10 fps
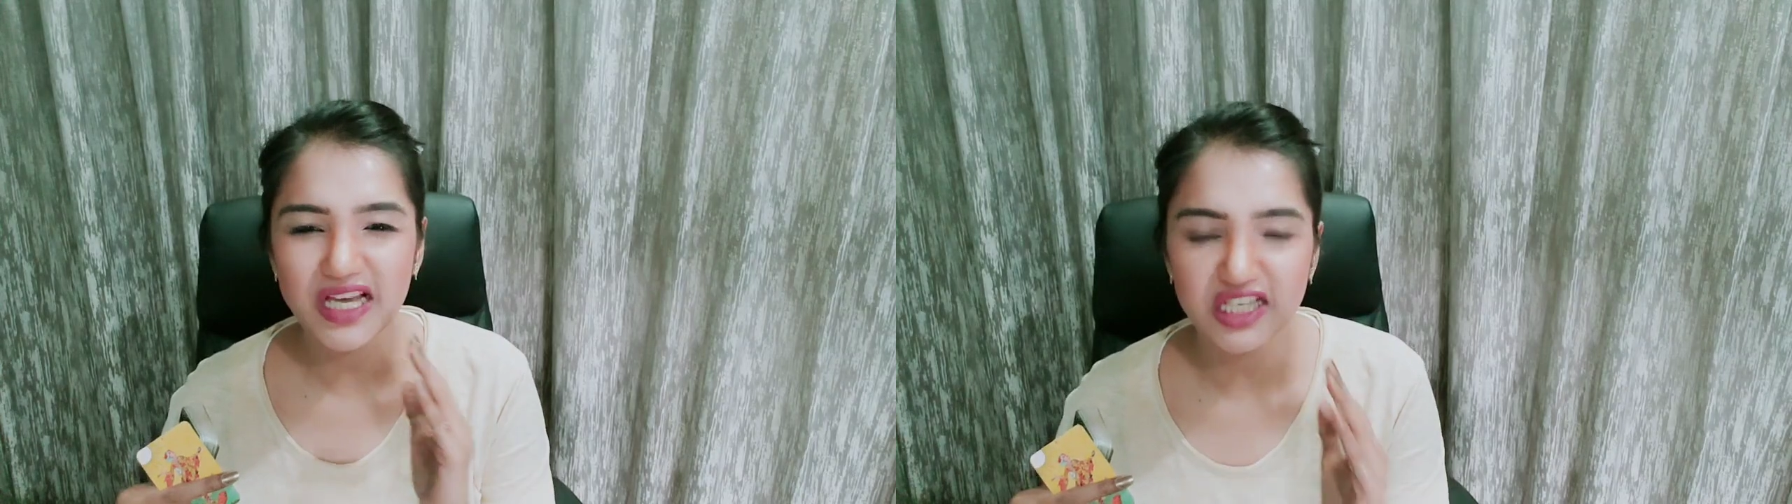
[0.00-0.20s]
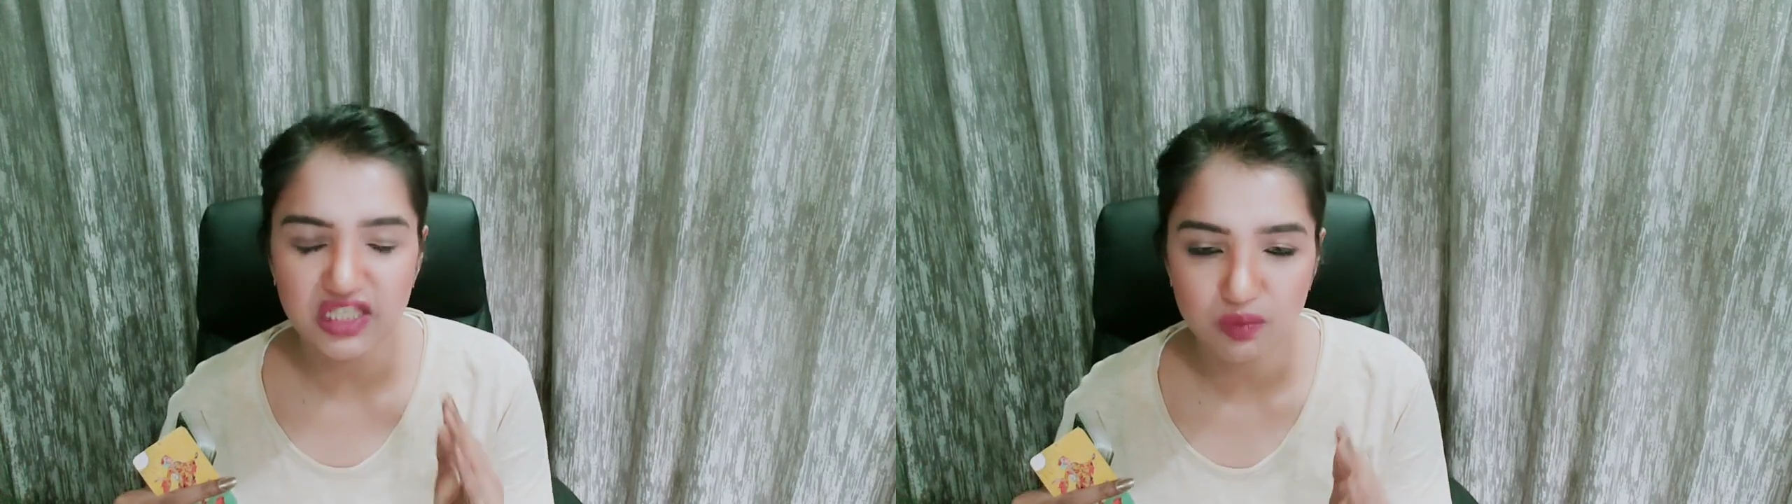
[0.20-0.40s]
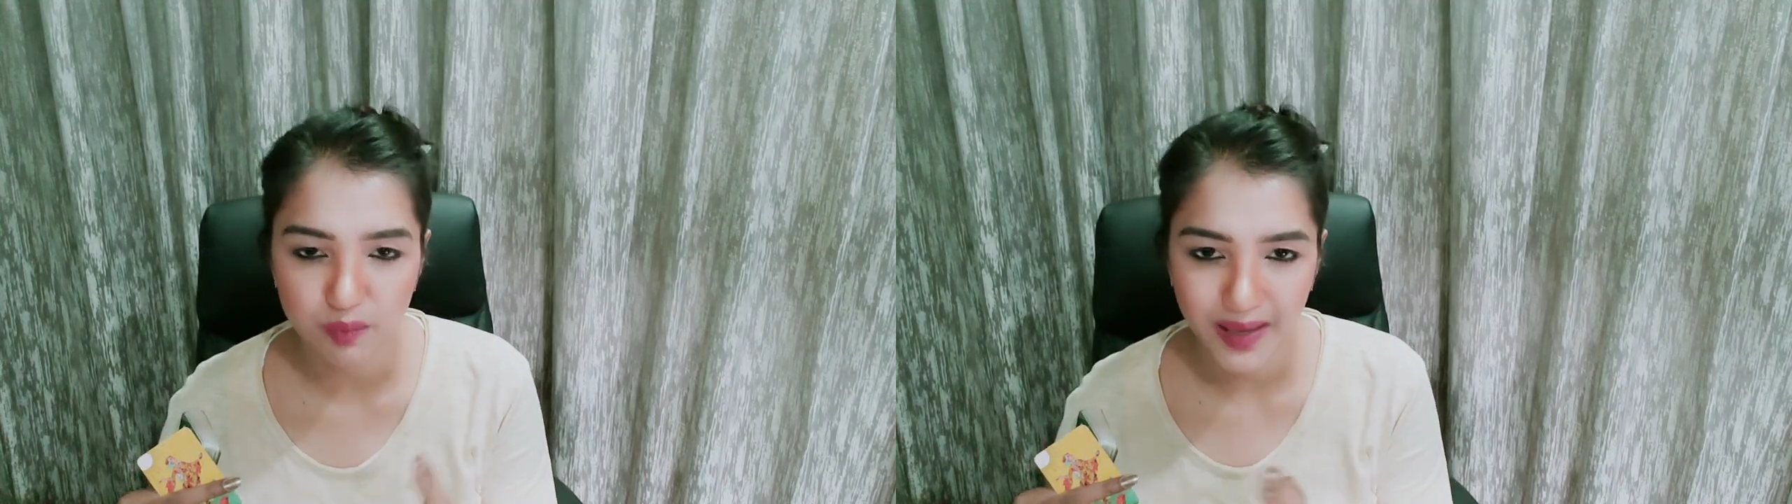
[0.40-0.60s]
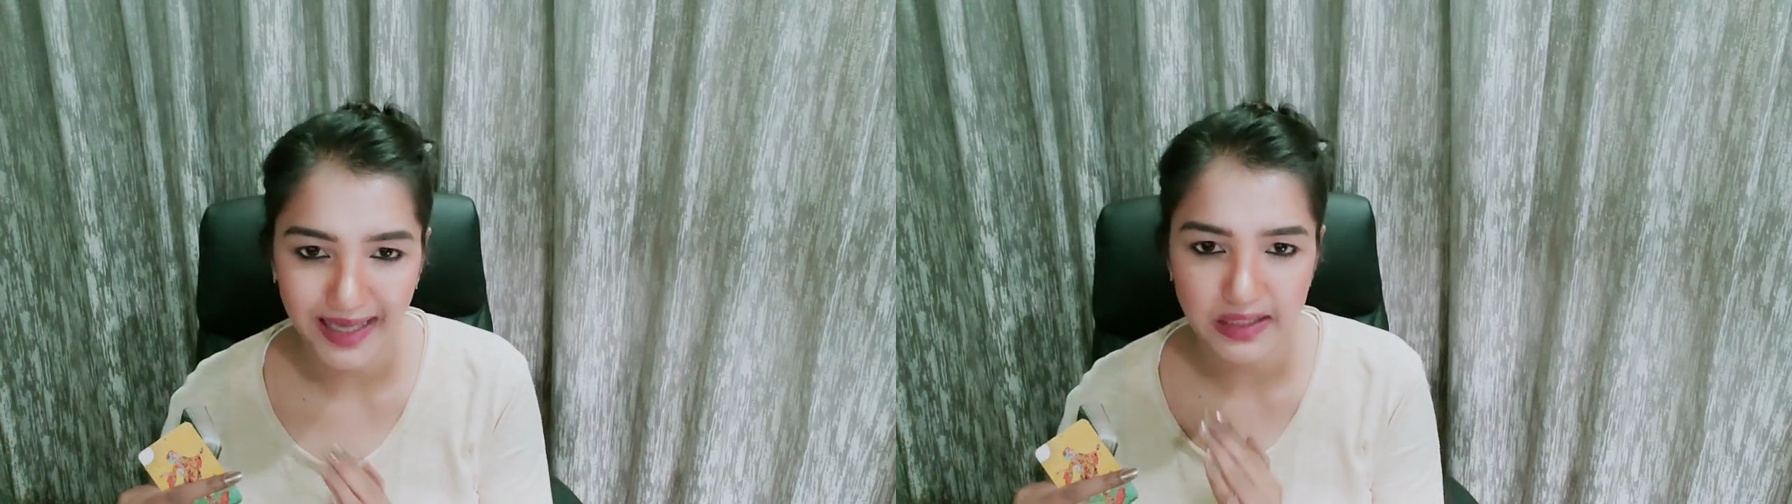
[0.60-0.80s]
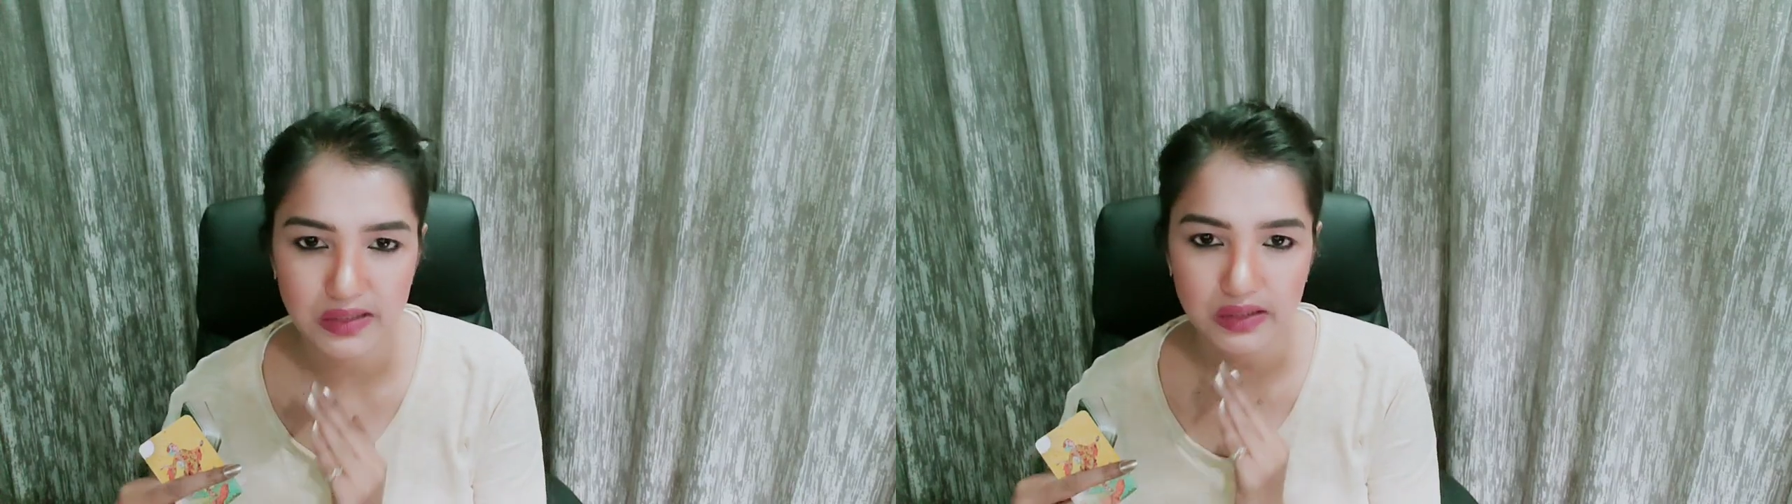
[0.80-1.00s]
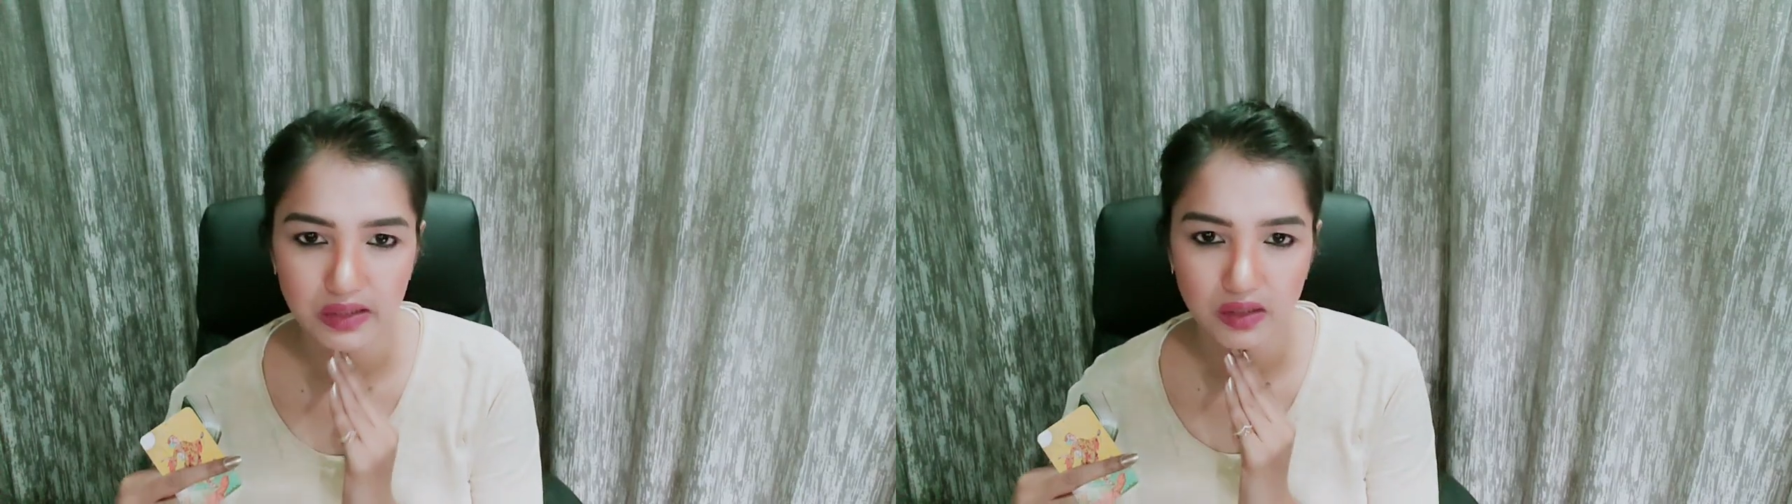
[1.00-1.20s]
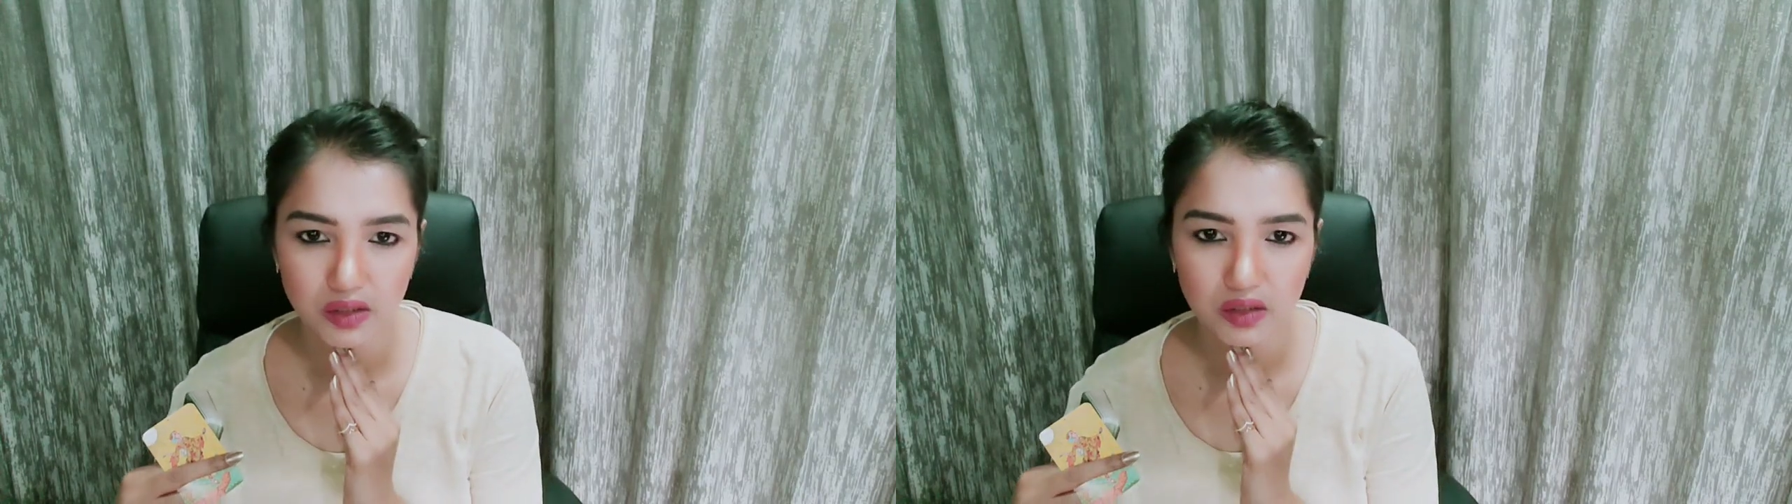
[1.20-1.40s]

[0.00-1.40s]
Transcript: expecting